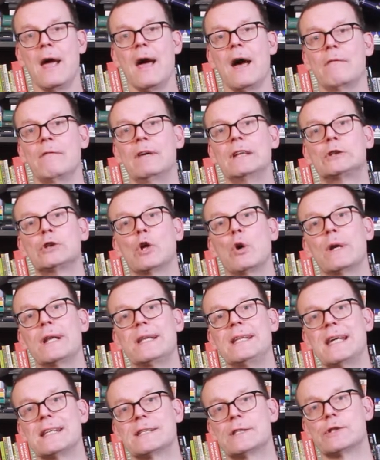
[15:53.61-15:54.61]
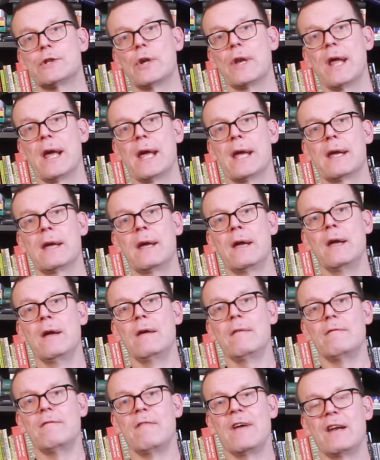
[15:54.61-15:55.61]
And they showed it yesterday
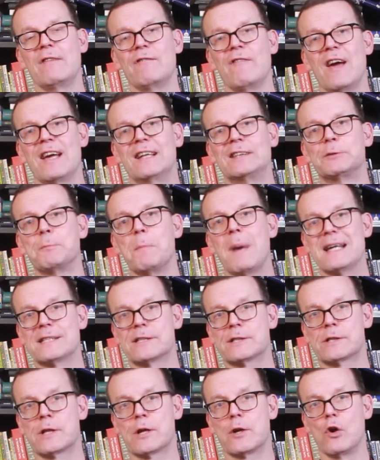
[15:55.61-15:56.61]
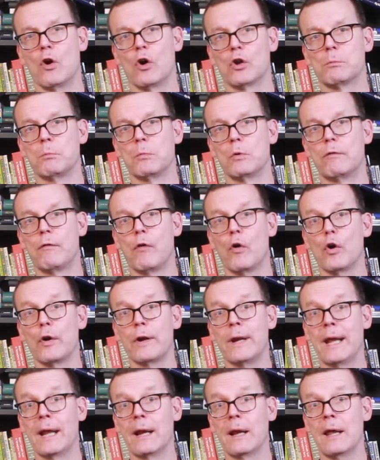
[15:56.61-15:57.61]
when they smashed Dortmund
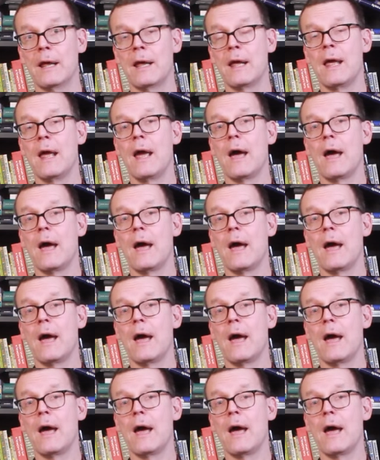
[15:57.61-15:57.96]
4-0.